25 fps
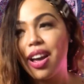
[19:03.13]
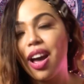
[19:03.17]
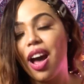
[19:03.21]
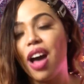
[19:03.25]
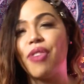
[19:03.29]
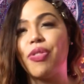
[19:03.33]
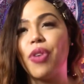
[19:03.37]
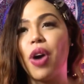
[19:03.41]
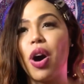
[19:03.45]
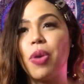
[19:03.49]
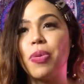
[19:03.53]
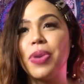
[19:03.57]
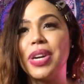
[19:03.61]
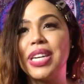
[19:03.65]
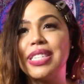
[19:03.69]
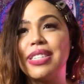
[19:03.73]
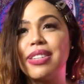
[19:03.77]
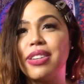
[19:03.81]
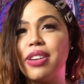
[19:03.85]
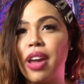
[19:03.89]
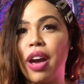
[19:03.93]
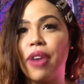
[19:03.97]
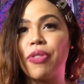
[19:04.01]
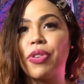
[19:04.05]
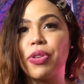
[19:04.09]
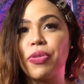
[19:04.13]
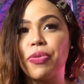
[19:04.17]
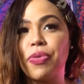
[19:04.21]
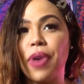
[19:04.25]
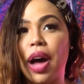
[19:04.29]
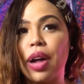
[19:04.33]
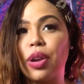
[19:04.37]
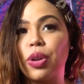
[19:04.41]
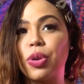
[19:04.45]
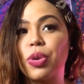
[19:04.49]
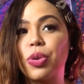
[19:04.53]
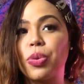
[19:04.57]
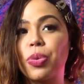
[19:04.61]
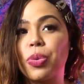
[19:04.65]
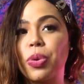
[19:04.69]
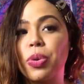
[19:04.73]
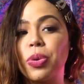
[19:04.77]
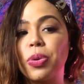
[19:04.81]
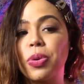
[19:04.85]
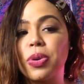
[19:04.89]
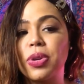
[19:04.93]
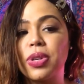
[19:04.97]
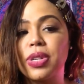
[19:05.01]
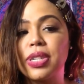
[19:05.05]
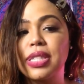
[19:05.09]
I've always never followed
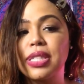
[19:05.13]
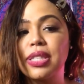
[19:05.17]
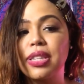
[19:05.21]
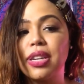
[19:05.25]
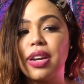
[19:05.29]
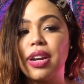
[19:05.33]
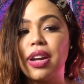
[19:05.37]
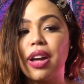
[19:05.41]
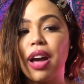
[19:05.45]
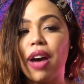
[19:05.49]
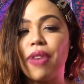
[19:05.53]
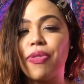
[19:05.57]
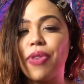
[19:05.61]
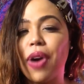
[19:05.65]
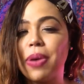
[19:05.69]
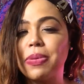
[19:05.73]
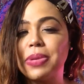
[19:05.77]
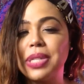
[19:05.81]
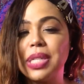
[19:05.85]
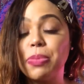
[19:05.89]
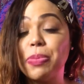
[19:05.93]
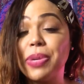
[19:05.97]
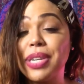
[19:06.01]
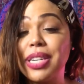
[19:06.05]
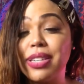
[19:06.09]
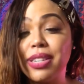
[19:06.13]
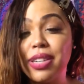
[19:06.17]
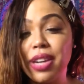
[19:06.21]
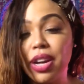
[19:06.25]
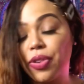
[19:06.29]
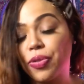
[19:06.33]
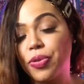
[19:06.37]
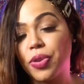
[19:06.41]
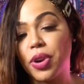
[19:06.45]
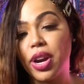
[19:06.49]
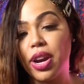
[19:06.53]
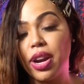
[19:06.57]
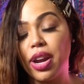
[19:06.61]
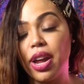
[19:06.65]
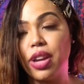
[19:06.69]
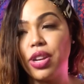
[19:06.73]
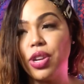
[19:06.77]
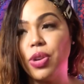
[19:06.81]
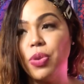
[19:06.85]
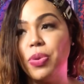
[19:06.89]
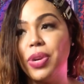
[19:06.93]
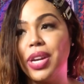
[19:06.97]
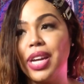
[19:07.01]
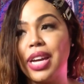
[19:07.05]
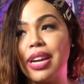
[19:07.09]
rules. I've always been different and
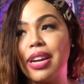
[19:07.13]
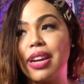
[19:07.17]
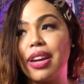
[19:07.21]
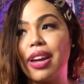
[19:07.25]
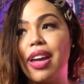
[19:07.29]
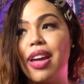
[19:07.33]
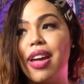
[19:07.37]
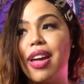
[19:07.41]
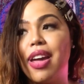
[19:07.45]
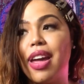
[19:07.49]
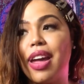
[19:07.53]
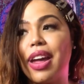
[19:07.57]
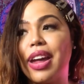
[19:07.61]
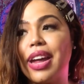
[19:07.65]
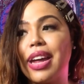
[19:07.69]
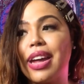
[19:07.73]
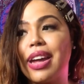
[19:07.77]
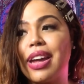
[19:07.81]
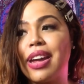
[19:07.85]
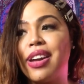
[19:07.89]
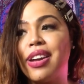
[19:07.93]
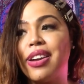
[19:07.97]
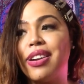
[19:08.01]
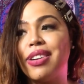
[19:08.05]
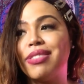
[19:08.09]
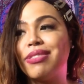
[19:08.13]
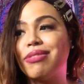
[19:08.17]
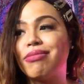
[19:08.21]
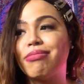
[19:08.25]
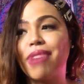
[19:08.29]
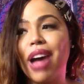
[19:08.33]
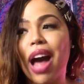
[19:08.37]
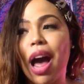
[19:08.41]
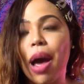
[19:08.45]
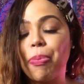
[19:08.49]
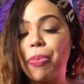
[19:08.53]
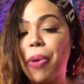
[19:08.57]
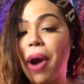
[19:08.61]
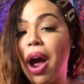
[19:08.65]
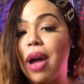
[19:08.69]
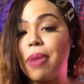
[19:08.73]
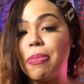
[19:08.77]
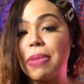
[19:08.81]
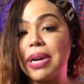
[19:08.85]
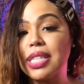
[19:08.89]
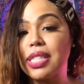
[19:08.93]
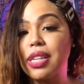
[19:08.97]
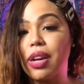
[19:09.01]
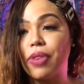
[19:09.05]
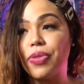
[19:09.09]
unique. And I pride
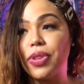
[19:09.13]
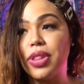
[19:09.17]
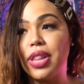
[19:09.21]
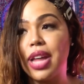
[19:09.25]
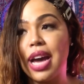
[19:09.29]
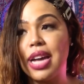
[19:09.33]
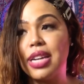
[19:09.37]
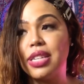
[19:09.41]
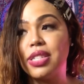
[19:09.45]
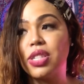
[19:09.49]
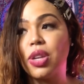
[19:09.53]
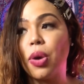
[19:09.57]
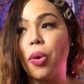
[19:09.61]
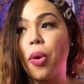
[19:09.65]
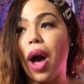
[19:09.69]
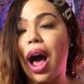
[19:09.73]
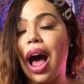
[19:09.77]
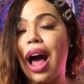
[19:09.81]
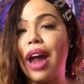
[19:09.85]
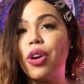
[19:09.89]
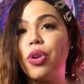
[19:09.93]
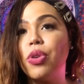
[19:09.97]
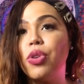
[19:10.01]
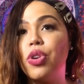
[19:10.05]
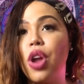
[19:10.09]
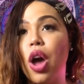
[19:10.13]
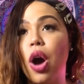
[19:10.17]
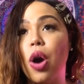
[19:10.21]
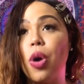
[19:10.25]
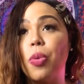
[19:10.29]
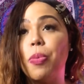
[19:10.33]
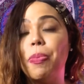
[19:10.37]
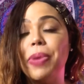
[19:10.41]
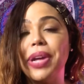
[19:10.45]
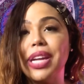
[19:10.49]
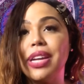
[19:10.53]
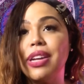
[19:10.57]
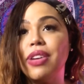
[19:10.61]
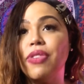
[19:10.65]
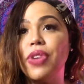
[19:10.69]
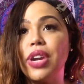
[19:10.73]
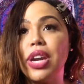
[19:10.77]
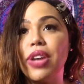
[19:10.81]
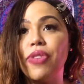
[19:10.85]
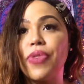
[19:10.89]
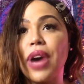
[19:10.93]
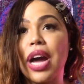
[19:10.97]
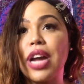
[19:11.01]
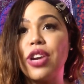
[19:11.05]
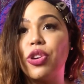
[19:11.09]
myself in that. So I don't know. But even
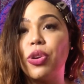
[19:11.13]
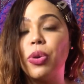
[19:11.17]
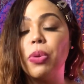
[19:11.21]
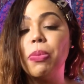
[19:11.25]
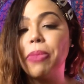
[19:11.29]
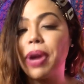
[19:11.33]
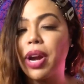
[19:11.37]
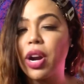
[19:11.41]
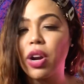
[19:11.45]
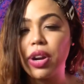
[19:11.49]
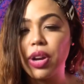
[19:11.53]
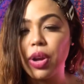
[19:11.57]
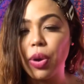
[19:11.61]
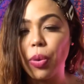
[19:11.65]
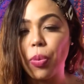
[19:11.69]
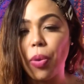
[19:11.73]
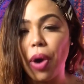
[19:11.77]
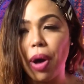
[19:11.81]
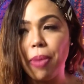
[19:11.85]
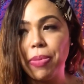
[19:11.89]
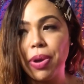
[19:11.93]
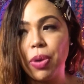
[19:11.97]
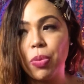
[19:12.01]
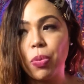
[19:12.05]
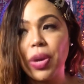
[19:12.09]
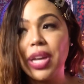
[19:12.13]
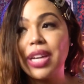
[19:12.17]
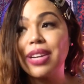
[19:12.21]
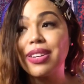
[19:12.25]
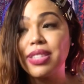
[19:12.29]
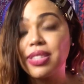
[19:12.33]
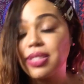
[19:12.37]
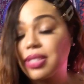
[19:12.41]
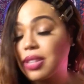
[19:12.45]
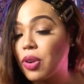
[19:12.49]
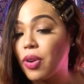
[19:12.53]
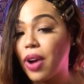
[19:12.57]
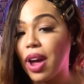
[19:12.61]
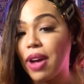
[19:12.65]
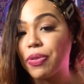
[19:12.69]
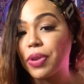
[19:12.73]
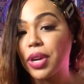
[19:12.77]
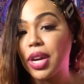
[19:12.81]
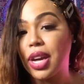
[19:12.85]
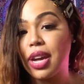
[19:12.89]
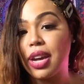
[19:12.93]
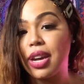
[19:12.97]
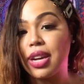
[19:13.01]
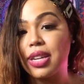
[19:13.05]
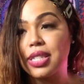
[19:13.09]
if I do marry a woman, we can still have
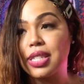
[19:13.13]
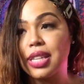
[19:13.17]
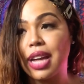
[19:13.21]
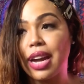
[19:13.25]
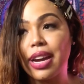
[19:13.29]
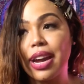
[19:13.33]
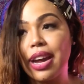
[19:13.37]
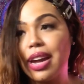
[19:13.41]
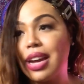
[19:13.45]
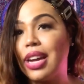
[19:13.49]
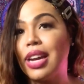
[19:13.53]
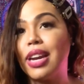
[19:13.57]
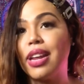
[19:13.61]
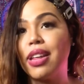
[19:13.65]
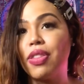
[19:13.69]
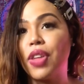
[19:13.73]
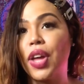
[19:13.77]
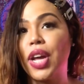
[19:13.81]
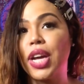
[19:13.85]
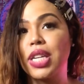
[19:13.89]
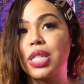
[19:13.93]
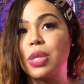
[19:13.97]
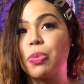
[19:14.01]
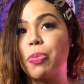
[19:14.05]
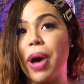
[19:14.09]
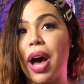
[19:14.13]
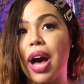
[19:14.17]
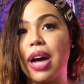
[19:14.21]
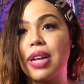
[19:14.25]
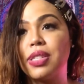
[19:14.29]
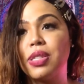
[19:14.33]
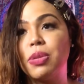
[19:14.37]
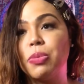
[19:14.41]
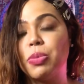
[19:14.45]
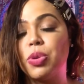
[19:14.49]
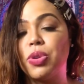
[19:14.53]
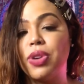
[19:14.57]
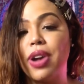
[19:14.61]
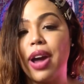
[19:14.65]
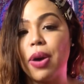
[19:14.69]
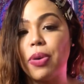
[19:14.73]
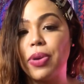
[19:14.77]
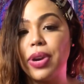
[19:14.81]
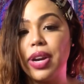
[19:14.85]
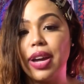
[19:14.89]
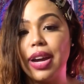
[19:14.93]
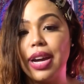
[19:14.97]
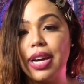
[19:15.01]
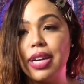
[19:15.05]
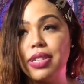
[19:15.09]
kids. Like, anything is possible
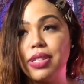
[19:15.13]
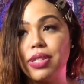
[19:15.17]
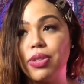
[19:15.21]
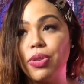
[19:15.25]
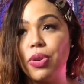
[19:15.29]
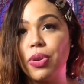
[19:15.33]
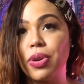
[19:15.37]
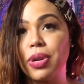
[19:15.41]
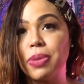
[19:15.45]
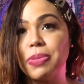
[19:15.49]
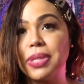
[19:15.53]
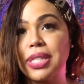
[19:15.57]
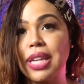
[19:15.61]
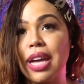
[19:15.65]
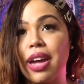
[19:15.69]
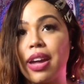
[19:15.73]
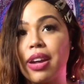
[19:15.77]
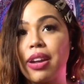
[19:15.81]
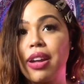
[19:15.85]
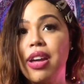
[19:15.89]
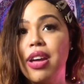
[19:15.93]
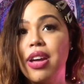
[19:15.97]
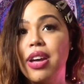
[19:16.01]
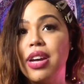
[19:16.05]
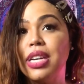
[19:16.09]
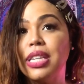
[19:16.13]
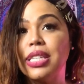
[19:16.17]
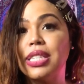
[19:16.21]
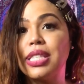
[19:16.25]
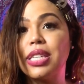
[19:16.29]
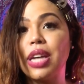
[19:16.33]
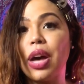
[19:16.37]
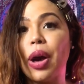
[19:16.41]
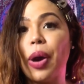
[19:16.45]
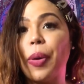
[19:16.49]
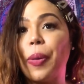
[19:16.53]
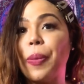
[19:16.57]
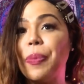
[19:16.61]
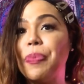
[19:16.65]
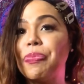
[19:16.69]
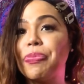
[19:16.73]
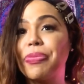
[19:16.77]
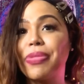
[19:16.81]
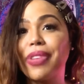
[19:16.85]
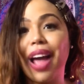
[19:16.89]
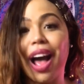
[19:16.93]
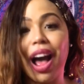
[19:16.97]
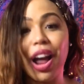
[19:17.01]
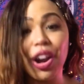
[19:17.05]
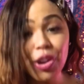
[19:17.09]
nowadays. You know what I'm saying? So
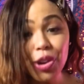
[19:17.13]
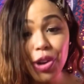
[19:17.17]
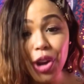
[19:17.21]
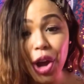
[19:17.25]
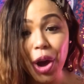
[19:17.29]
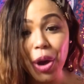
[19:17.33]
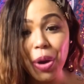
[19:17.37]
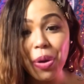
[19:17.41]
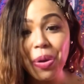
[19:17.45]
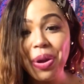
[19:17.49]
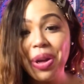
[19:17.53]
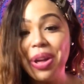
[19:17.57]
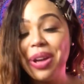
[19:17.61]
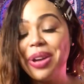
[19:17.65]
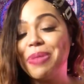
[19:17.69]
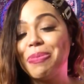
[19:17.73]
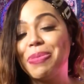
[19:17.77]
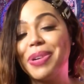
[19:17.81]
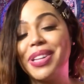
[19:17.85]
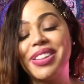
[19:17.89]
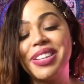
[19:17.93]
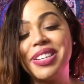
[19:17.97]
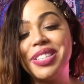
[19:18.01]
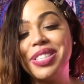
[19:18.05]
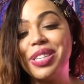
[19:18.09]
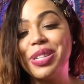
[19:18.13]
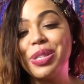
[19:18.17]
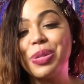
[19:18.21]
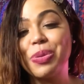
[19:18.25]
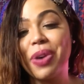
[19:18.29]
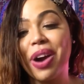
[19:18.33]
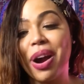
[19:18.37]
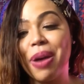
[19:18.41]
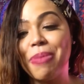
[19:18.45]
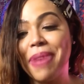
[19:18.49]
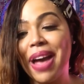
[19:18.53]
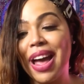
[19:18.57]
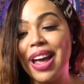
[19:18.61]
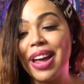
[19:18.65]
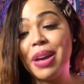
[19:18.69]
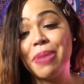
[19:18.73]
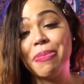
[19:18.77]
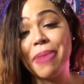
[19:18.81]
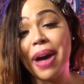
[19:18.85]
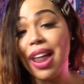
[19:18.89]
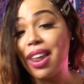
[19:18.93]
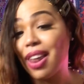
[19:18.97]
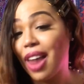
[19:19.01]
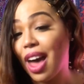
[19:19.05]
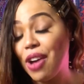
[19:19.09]
I don't know. But this is where I'm at in
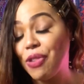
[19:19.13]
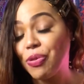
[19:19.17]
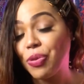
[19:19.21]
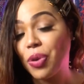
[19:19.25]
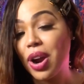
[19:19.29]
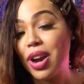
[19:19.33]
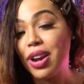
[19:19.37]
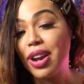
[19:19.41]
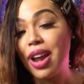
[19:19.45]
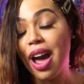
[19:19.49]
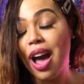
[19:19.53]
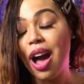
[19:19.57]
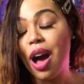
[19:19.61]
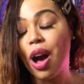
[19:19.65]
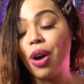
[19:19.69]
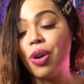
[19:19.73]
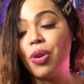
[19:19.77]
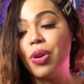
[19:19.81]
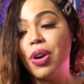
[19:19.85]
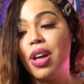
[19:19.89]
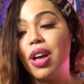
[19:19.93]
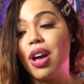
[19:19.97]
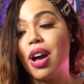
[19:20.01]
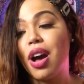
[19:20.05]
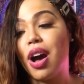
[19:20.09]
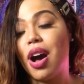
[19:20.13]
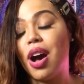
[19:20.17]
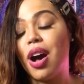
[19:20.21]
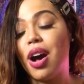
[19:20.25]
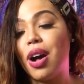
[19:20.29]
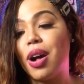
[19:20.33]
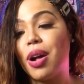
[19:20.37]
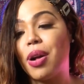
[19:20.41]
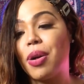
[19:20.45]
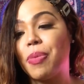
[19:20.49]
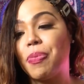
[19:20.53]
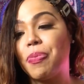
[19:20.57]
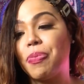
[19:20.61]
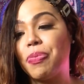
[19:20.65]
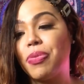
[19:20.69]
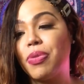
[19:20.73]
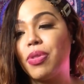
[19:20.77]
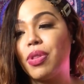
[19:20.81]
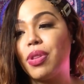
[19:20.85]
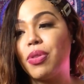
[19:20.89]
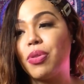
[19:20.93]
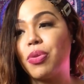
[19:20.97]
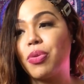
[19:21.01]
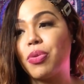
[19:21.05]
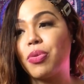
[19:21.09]
my life right now.
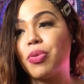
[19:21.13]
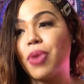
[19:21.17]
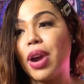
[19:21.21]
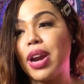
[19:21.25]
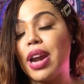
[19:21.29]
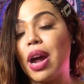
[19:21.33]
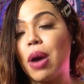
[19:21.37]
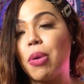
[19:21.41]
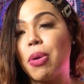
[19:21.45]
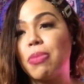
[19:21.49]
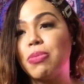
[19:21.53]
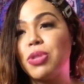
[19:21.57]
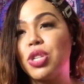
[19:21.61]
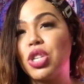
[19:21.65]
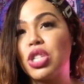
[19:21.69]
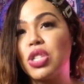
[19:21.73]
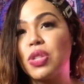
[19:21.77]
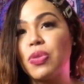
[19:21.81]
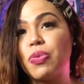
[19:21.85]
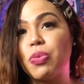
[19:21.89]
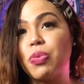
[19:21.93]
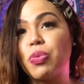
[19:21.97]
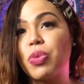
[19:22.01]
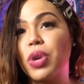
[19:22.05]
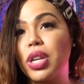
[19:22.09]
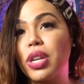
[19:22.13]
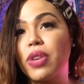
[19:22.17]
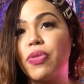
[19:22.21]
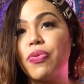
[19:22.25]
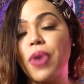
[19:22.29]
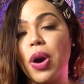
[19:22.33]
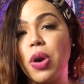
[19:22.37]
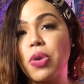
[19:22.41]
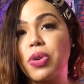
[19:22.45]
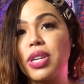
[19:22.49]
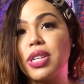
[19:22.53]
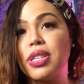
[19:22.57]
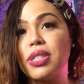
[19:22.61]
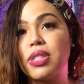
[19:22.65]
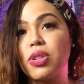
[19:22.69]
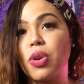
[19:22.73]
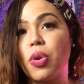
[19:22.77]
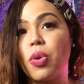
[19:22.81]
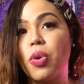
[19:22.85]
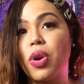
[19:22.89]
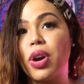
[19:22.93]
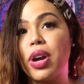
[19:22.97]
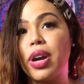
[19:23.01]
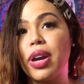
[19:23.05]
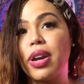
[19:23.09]
Right now, I'm just really focused
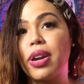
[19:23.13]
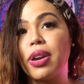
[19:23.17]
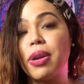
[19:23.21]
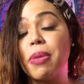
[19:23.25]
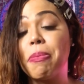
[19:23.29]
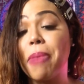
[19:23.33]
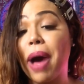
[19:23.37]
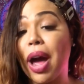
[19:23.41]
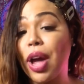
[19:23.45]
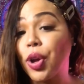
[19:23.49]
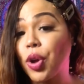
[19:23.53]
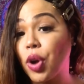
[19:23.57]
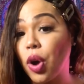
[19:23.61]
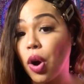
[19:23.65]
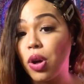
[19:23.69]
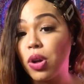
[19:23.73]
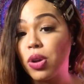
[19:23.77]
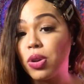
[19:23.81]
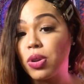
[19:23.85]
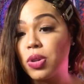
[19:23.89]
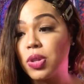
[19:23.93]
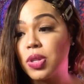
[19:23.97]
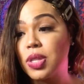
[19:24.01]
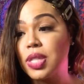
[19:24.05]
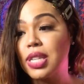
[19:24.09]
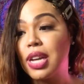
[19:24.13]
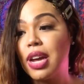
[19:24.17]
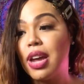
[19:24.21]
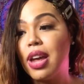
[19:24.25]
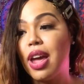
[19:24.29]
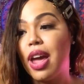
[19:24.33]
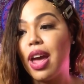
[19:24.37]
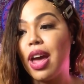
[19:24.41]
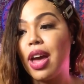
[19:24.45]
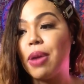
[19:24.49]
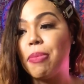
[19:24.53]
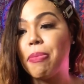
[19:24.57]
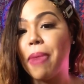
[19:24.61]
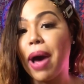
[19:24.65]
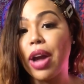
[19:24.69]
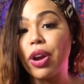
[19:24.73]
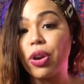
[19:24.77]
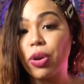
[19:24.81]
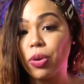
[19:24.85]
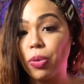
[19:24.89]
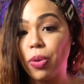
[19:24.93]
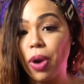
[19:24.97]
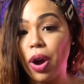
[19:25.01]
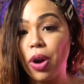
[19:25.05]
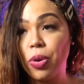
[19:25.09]
on my goals and my
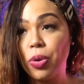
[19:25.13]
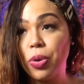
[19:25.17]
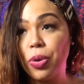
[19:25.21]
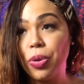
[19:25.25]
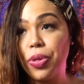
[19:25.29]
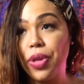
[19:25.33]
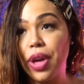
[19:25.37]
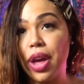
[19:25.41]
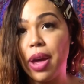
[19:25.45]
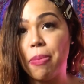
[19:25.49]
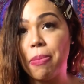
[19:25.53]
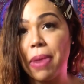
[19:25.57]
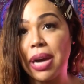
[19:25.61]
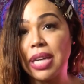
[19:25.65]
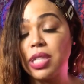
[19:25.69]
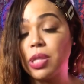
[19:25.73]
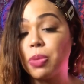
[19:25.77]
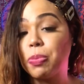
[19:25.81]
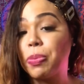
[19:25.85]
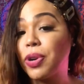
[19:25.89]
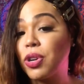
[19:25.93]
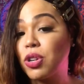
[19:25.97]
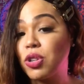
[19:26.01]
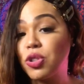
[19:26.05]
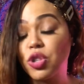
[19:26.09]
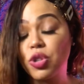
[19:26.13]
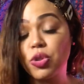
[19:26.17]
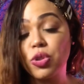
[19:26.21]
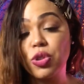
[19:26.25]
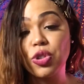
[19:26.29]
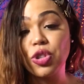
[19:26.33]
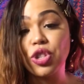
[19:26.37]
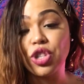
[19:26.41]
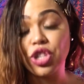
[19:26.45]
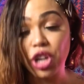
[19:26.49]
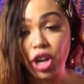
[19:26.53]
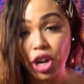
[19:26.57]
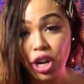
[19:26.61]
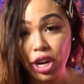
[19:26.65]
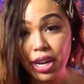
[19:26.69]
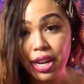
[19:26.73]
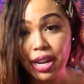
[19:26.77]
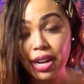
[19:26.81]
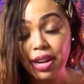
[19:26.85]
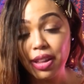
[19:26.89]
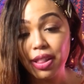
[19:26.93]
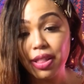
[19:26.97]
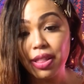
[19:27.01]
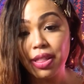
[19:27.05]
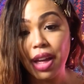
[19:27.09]
growth and my spiritual
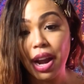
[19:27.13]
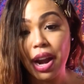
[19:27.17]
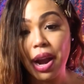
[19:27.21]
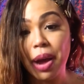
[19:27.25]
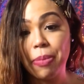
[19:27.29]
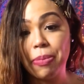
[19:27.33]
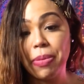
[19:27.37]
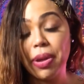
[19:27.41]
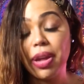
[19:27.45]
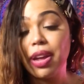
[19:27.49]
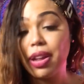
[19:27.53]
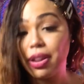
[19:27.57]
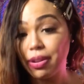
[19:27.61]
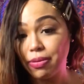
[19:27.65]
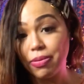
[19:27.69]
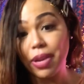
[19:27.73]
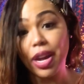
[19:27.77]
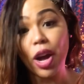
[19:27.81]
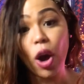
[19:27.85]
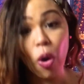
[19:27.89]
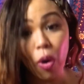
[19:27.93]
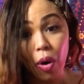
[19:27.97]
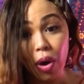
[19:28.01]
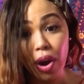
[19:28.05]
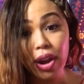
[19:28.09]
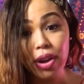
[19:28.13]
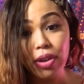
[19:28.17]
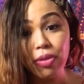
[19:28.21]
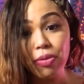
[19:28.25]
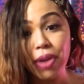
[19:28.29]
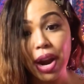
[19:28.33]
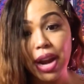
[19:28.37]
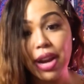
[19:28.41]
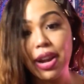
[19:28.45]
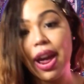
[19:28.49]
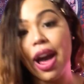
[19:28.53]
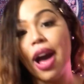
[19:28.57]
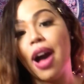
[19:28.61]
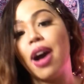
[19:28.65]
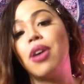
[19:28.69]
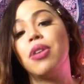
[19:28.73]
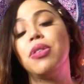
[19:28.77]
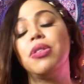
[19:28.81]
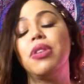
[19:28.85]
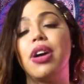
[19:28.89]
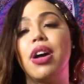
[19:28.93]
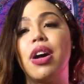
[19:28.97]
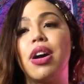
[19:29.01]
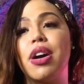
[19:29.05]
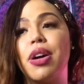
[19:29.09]
journey that I'm on right
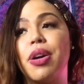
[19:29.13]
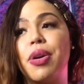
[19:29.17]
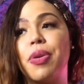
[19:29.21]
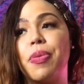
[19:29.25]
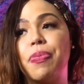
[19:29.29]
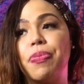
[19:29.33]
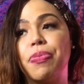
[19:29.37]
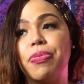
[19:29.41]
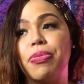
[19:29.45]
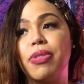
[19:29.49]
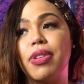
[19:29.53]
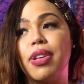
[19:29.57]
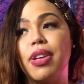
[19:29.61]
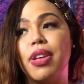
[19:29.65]
now.